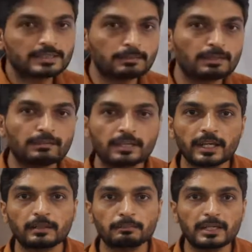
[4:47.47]
simply we
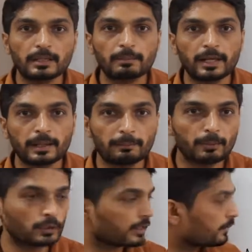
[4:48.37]
can multiply
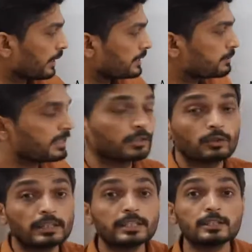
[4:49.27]
component wise, but
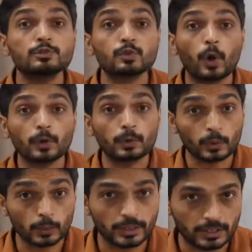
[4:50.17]
it is not
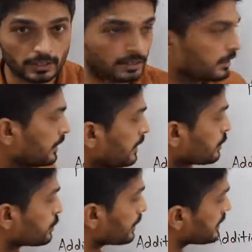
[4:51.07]
true here.
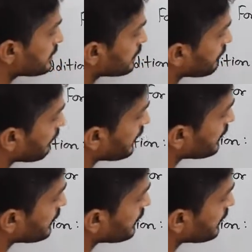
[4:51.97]
So it is defined